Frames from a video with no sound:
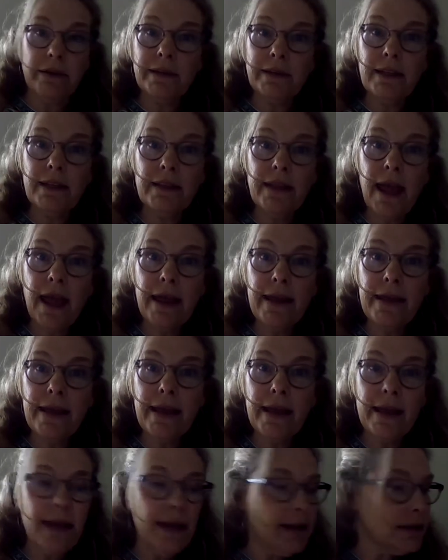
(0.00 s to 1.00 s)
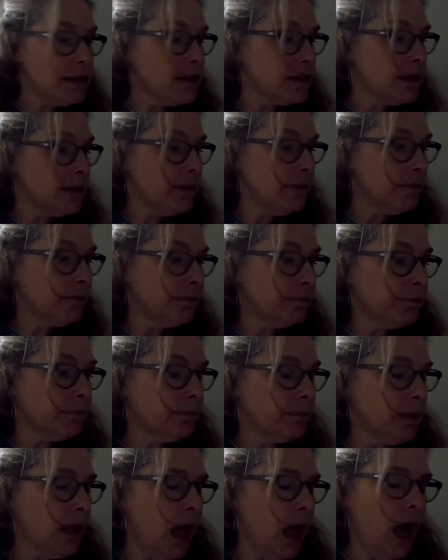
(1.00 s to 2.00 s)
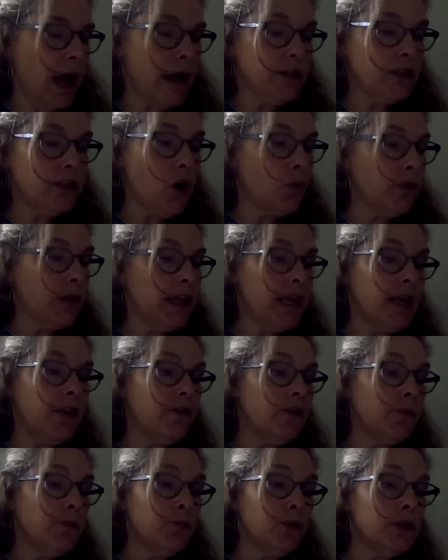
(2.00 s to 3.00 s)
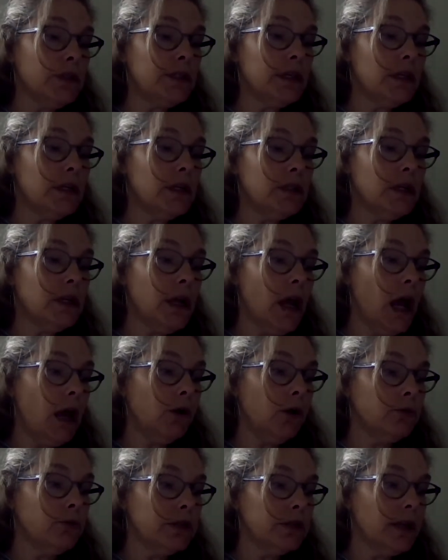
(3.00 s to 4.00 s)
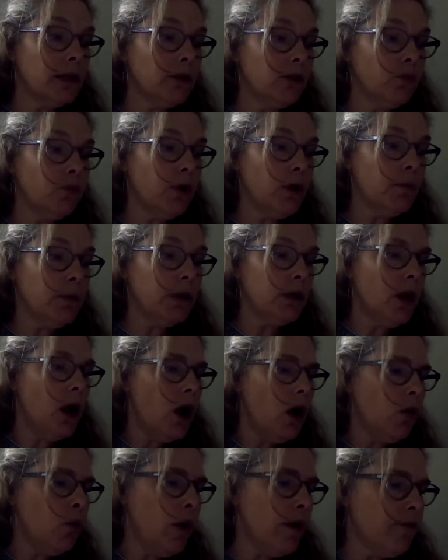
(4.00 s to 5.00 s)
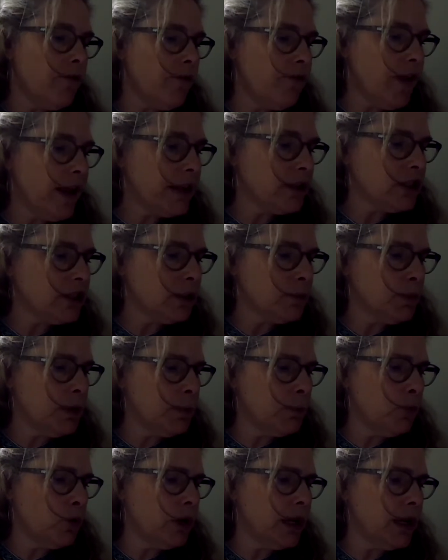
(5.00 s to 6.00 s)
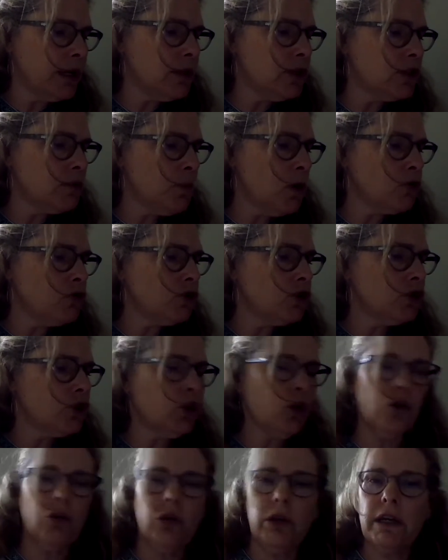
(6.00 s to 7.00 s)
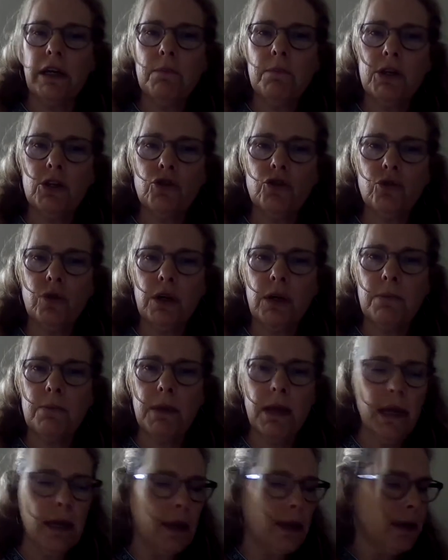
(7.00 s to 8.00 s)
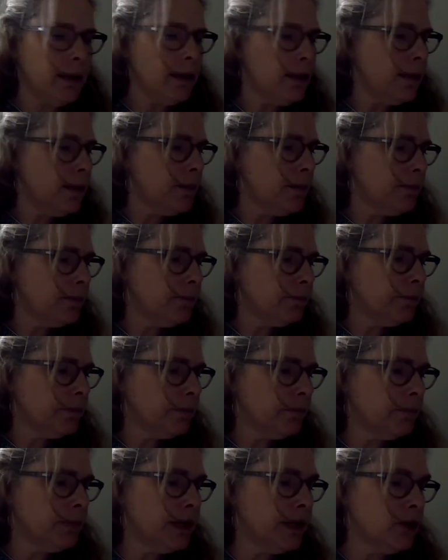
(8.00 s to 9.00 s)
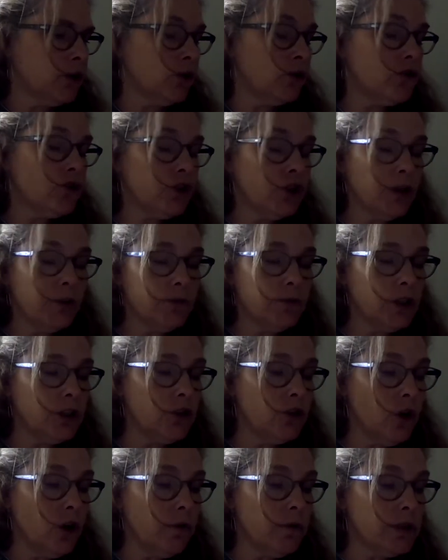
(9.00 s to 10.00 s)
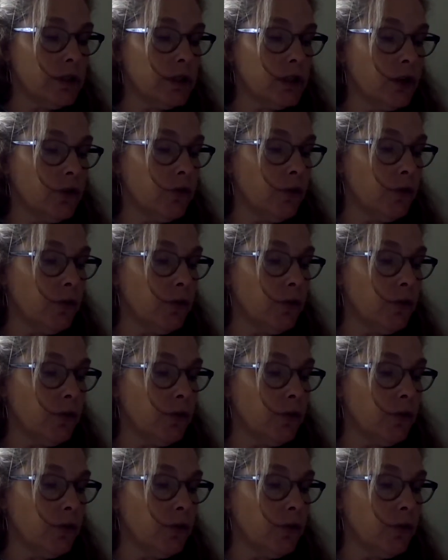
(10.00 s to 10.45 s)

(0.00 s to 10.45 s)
did they get?" "I don't even pretend to know," said the woman. "What fancy people get is most surely a mystery to me." Peter shifted nervously from